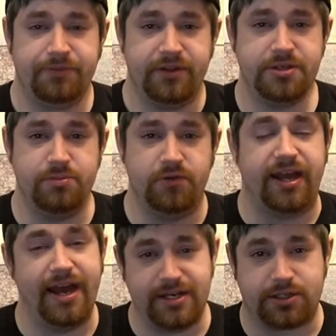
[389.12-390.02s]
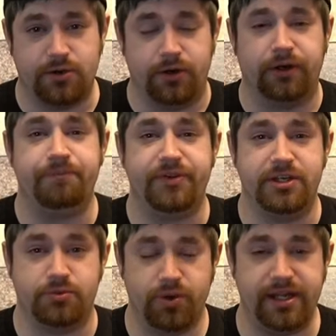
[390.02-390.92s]
this movie, at its core,
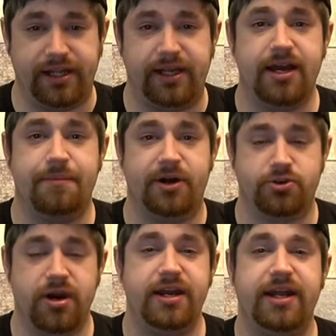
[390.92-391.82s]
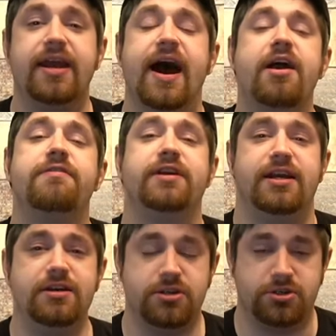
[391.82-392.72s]
is really about trying to get out of an
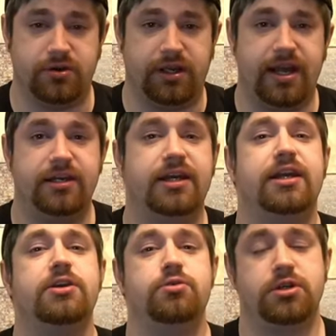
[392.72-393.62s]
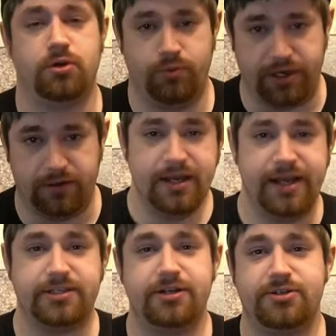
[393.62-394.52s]
industry and get into a career.
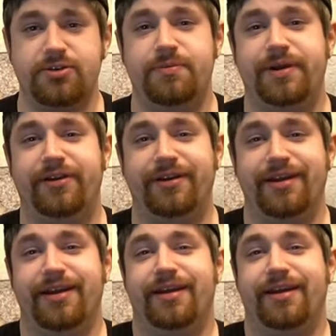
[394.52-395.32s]
It's also about